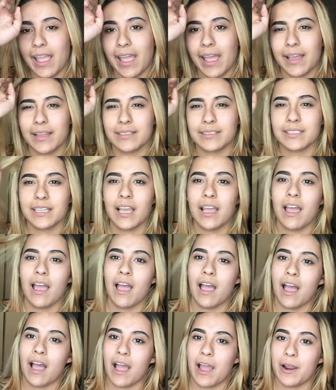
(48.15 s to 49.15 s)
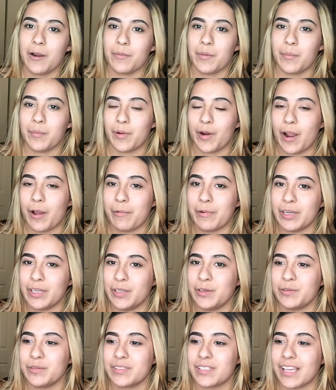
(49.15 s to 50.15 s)
and I remember I
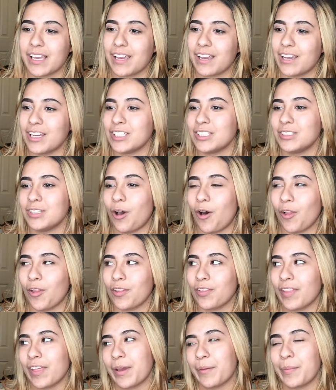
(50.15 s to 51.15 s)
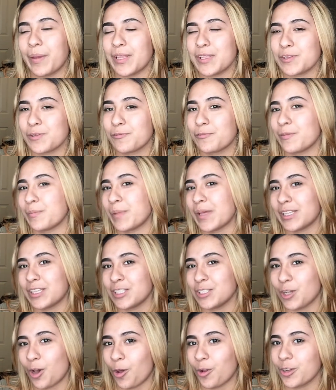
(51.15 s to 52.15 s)
would use like a pencil from
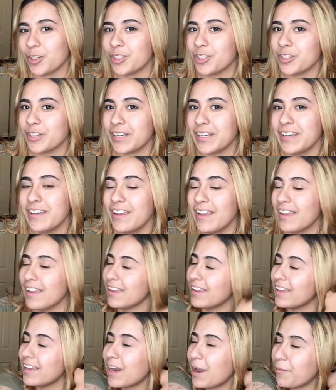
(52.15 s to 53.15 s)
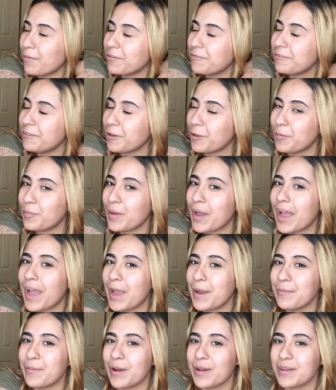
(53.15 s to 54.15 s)
like the Dollar Tree, and I would fill
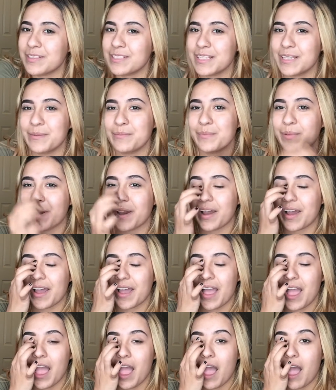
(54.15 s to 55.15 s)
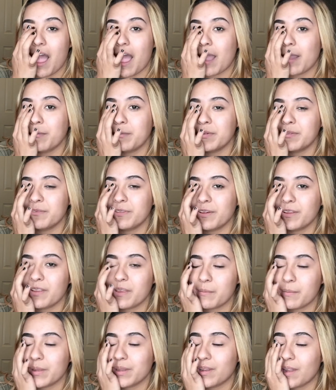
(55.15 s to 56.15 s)
my eyebrows in, but I would fill
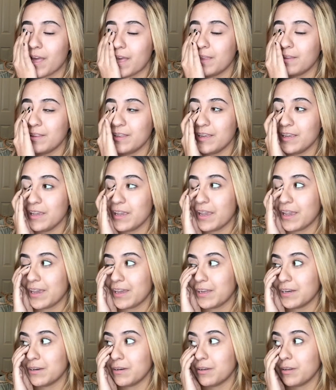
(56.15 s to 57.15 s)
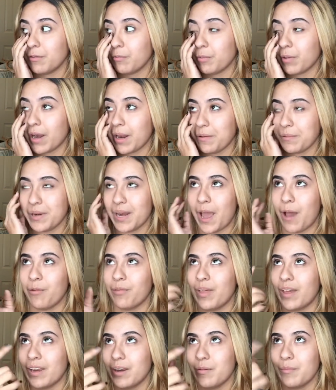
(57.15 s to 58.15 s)
them in lightly, and when I would
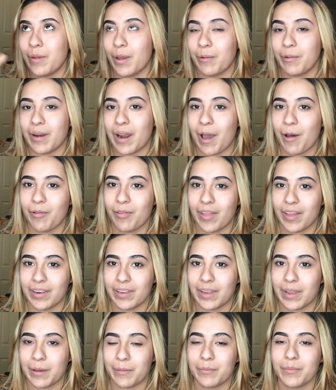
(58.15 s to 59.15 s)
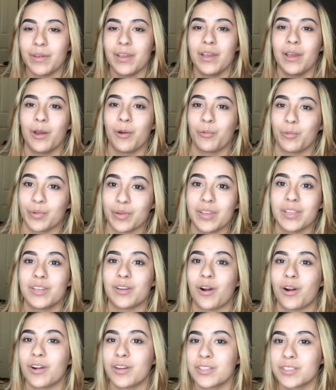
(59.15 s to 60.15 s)
outline them, I would outline them really
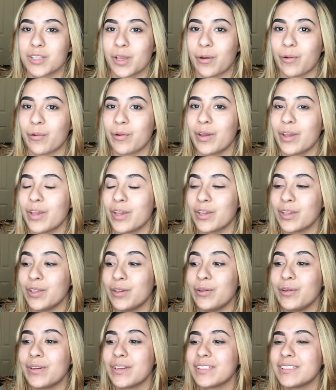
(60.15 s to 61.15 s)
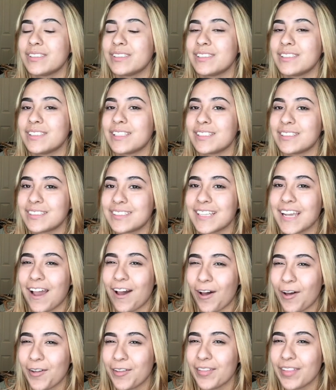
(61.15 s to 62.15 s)
dark so you could
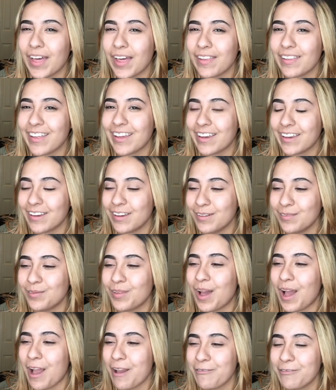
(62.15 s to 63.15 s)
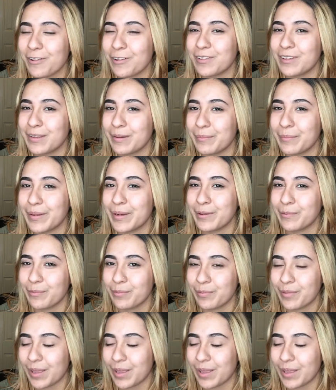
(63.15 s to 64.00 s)
tell that like I filled them in